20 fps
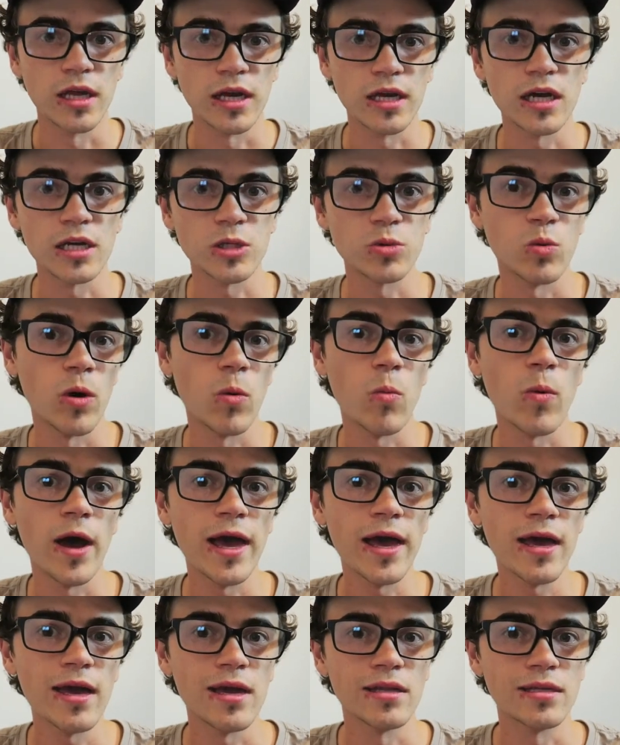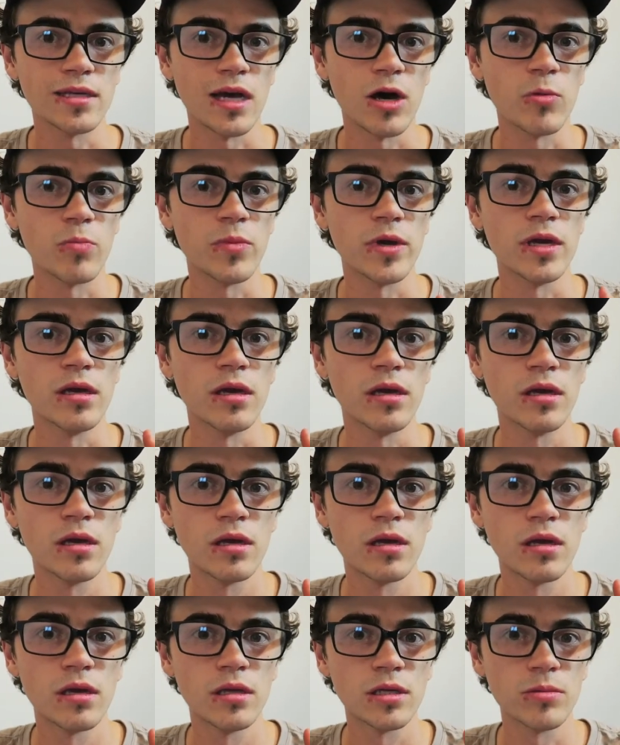Like, that's one way it's helped me
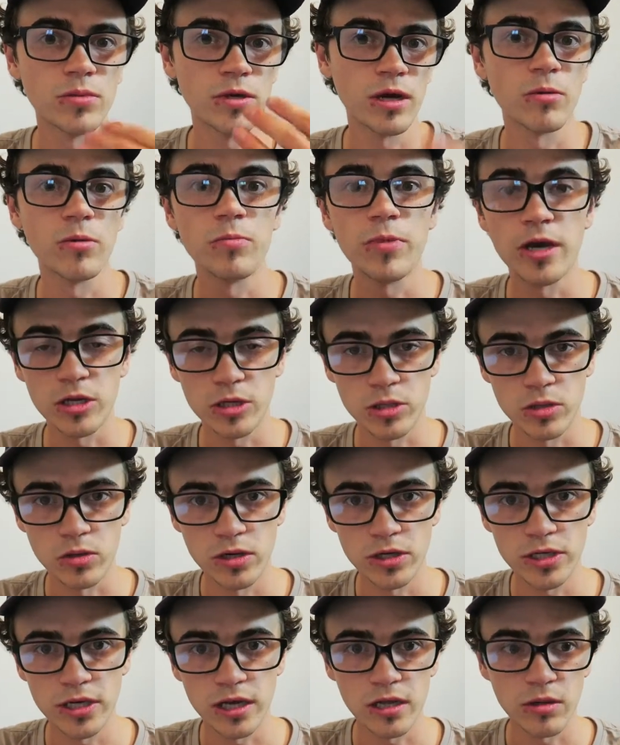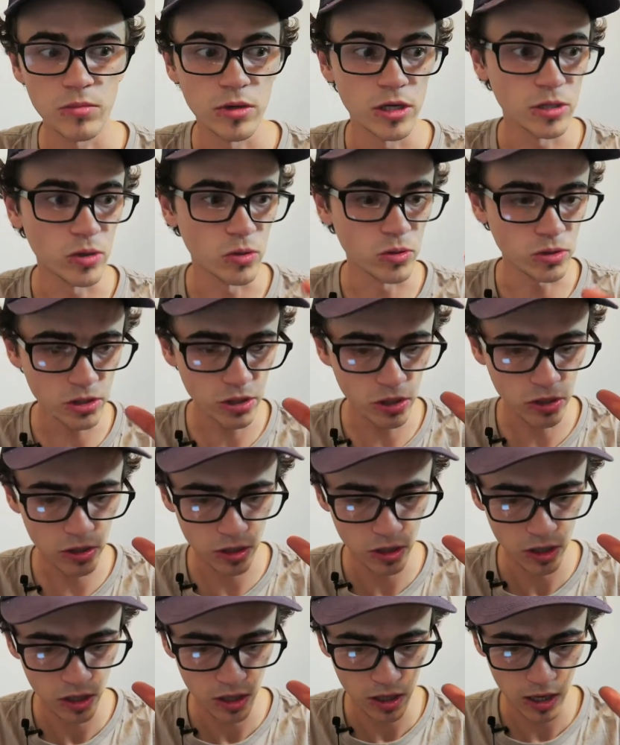to become a better storyteller, but it's
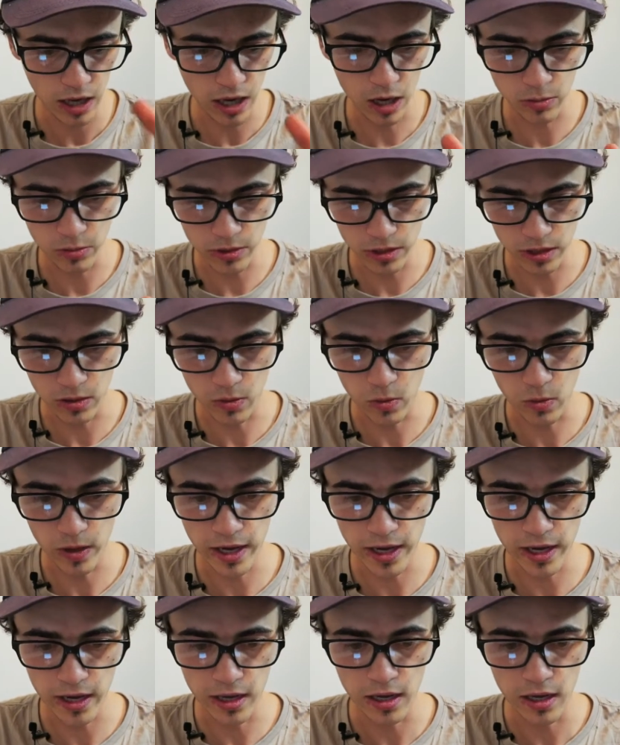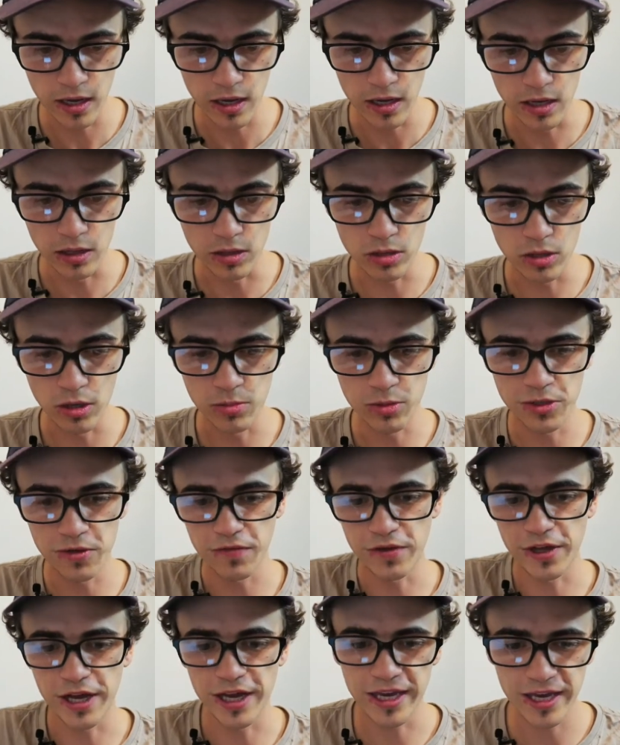also helped in a way in terms
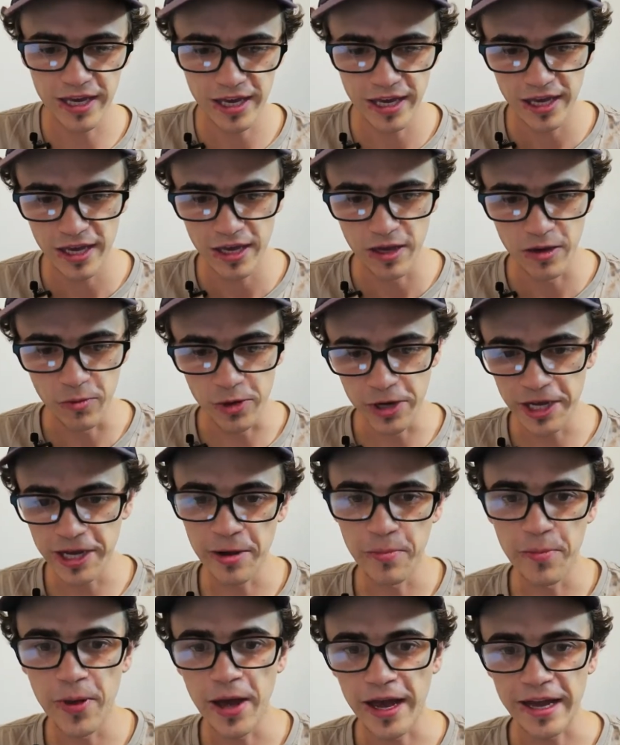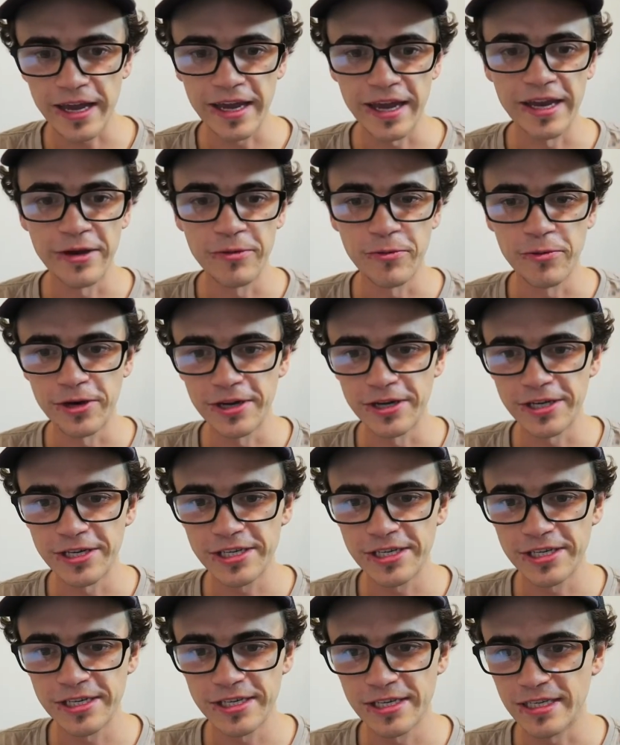of like when you come back and you want to
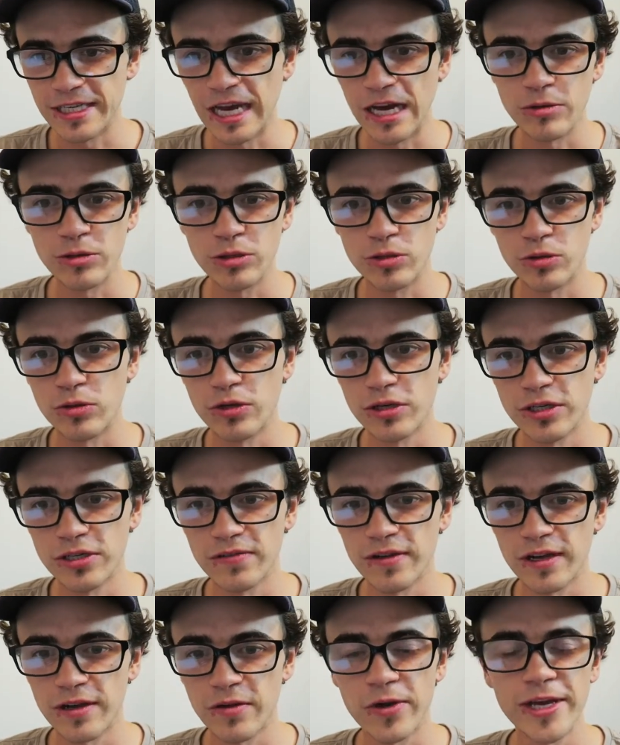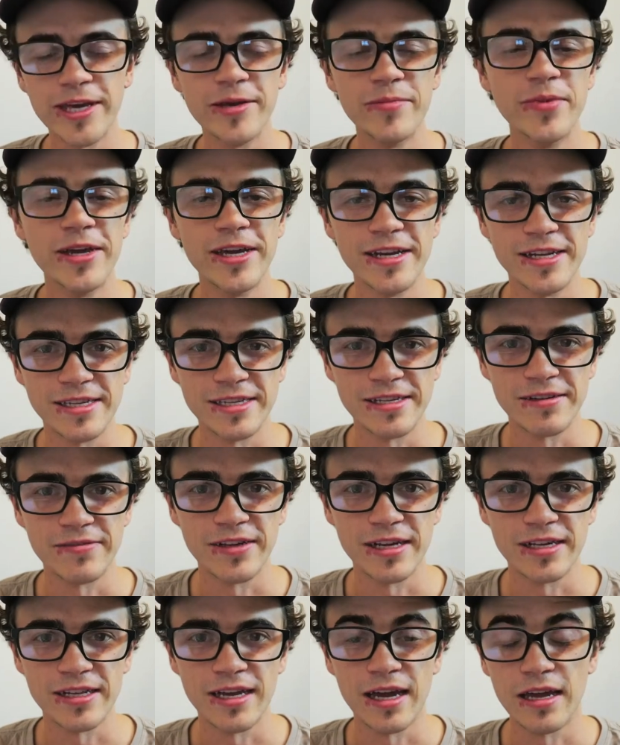just tell stories of like where you've been and stuff
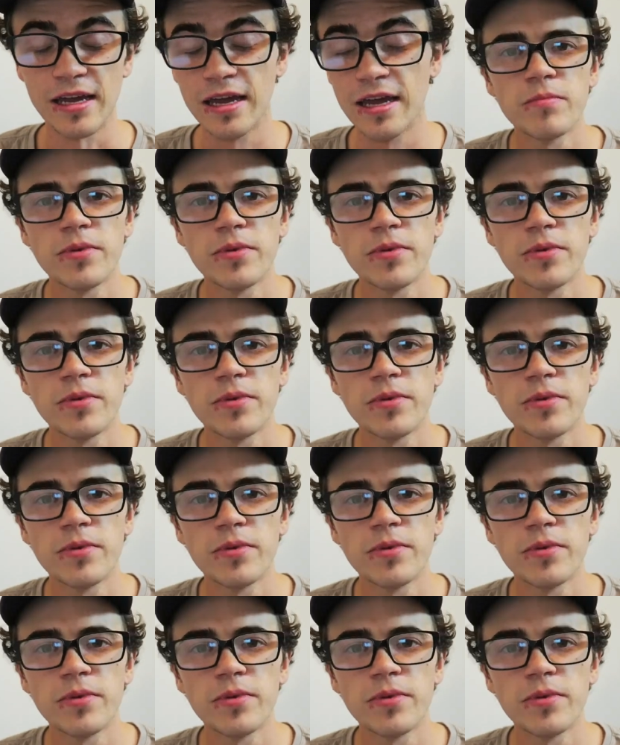like that.